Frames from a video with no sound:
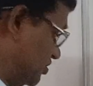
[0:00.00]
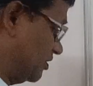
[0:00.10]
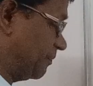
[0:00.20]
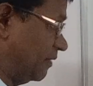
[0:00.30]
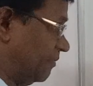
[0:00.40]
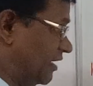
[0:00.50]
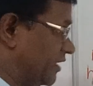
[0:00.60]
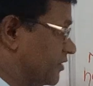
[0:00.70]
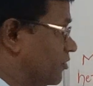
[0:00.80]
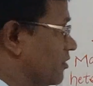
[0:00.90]
it is a female
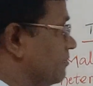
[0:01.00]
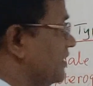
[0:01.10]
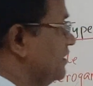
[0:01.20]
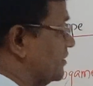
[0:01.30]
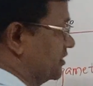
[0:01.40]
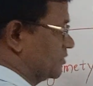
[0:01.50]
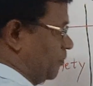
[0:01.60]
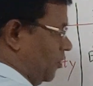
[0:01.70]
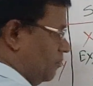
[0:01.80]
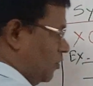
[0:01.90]
heterogamy, the
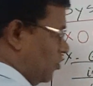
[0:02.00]
sperm